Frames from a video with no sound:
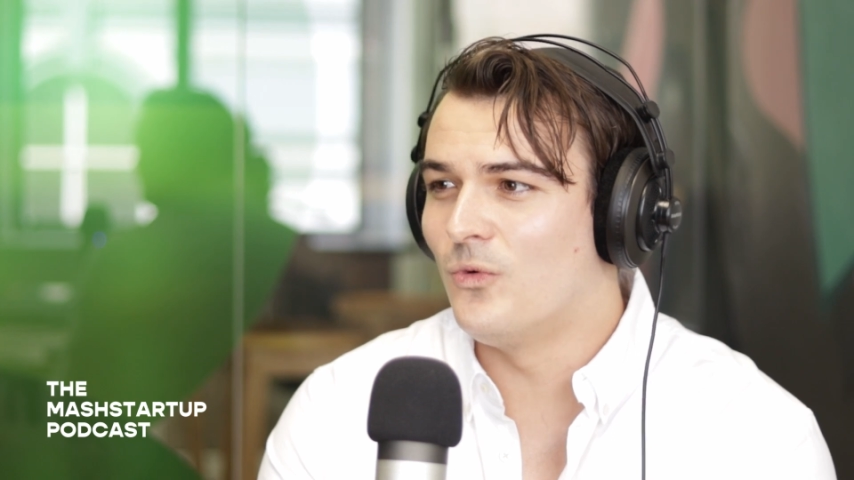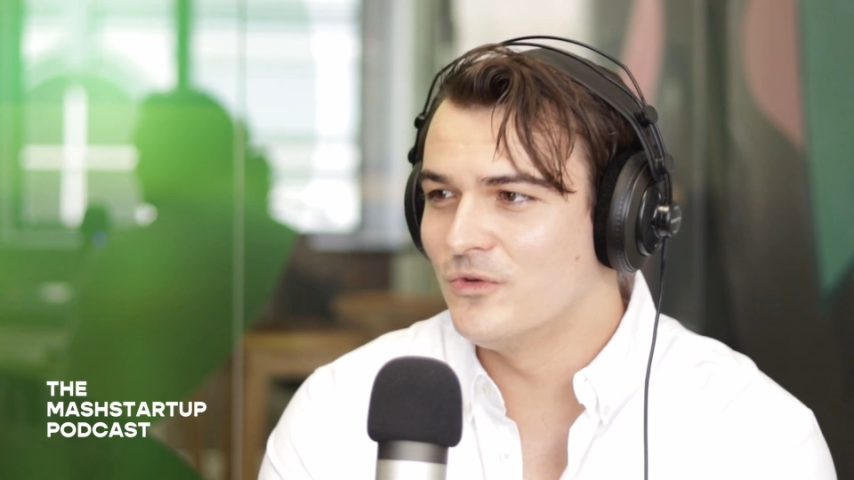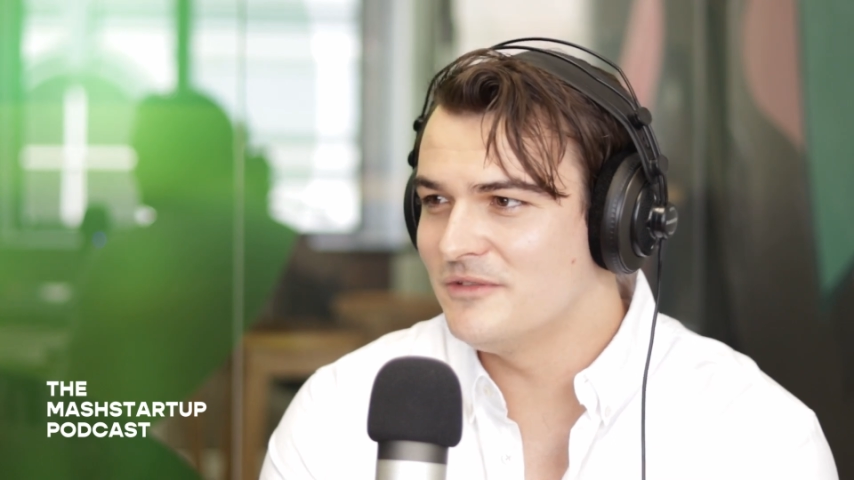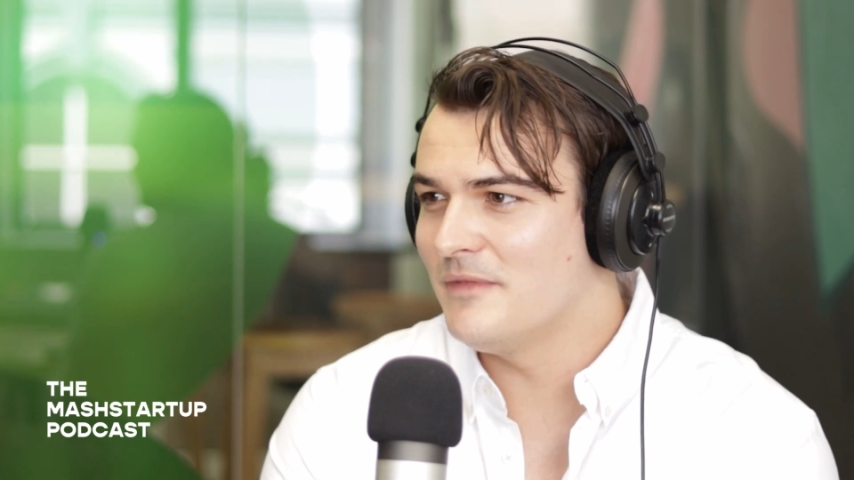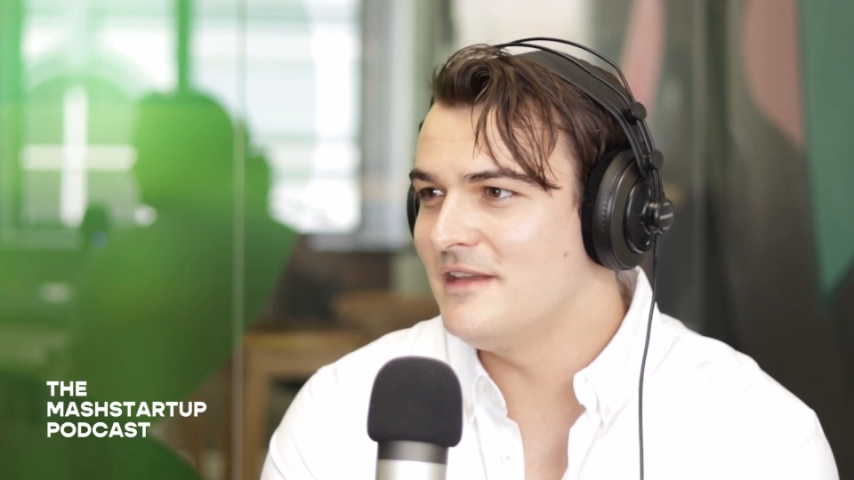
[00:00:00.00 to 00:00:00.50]

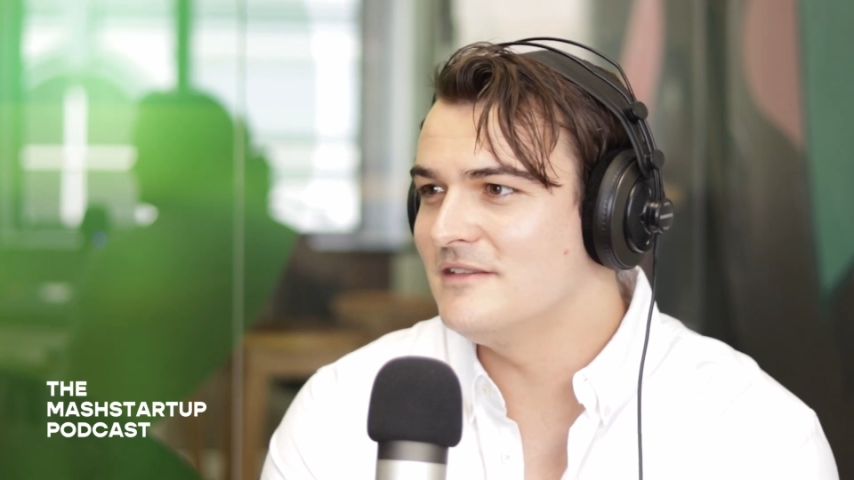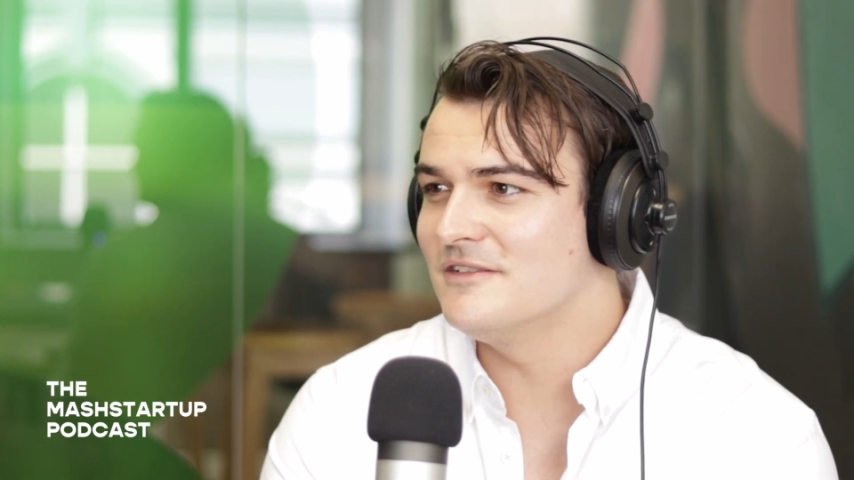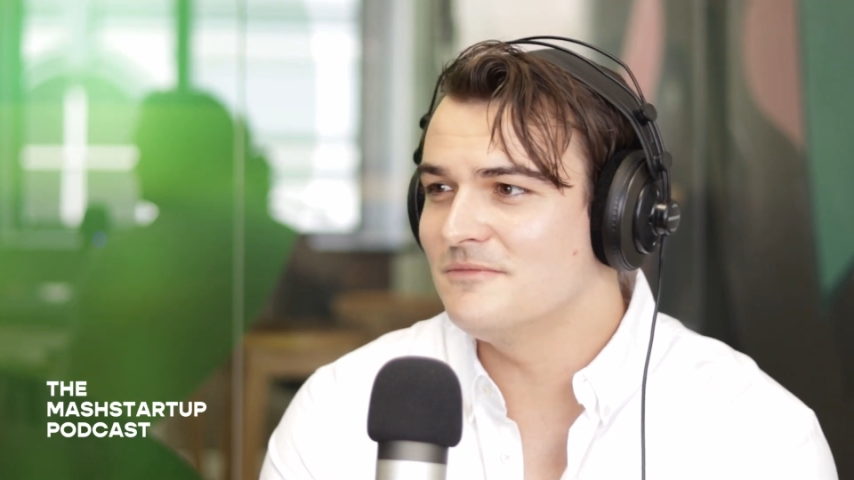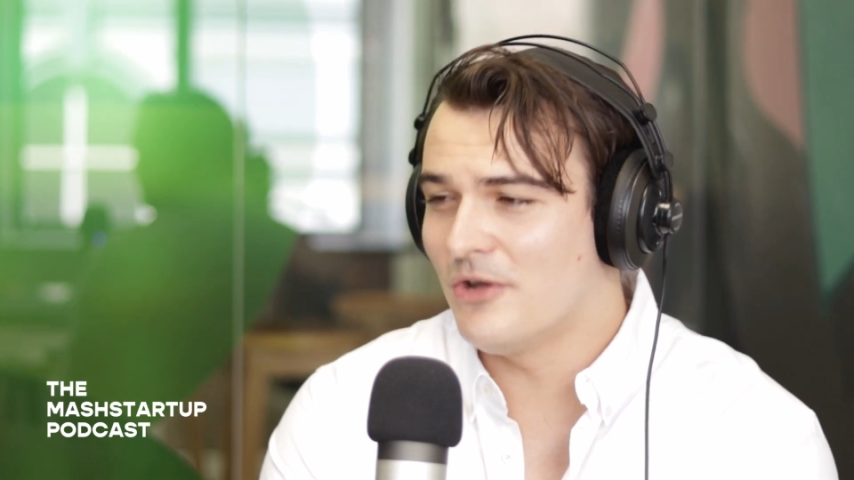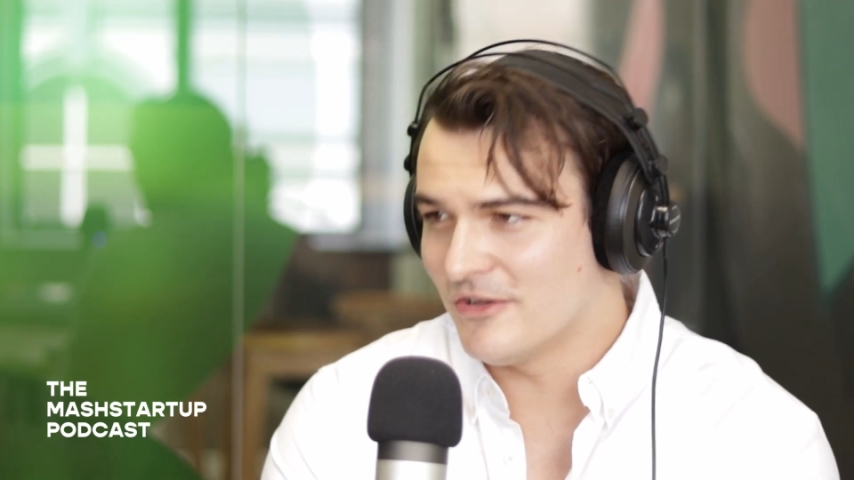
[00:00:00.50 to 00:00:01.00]
automated
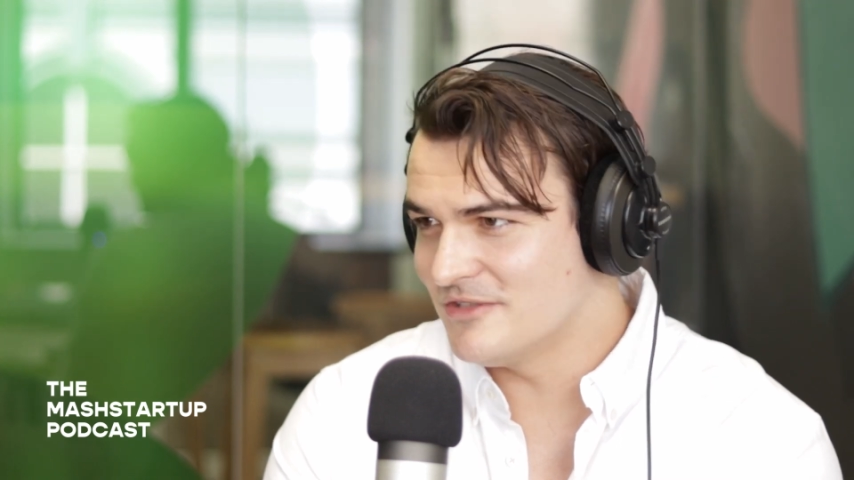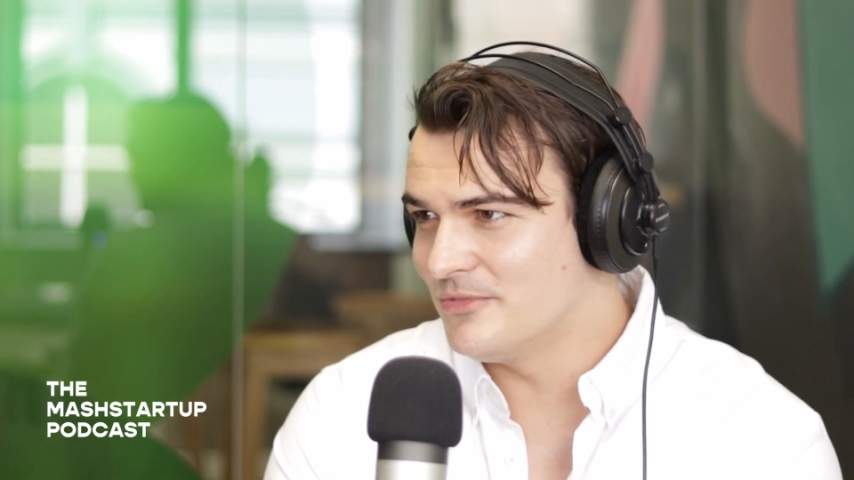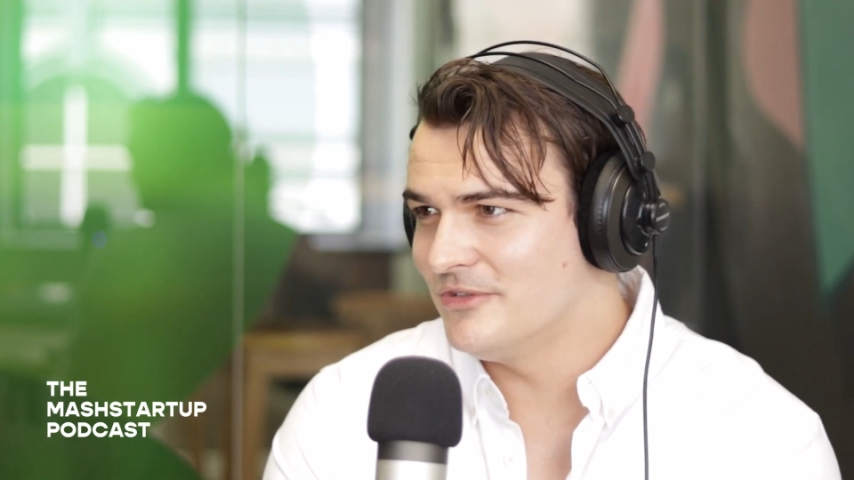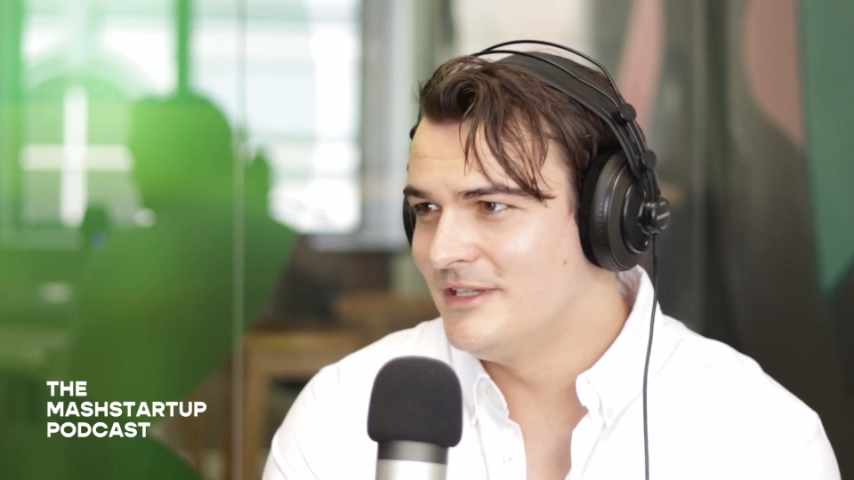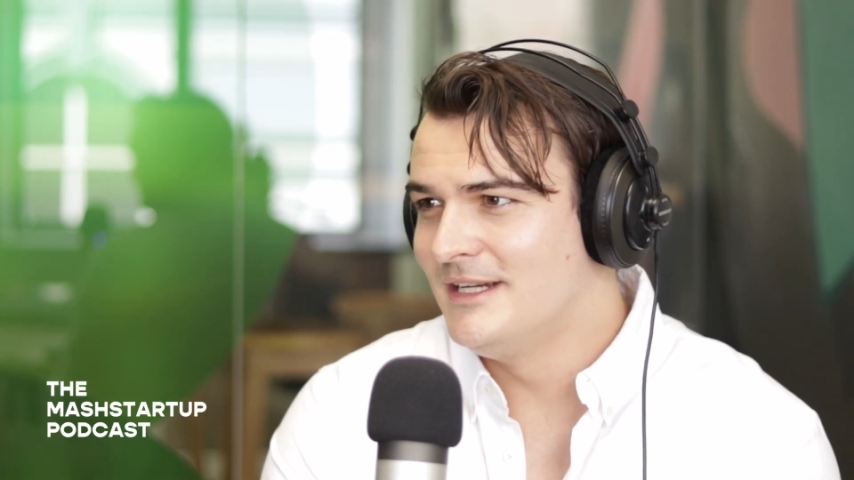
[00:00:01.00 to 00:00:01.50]
as
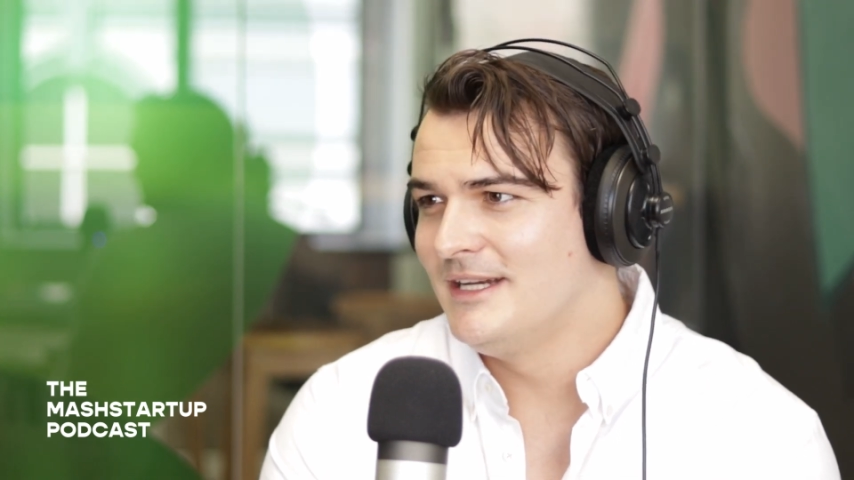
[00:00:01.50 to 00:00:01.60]
possible.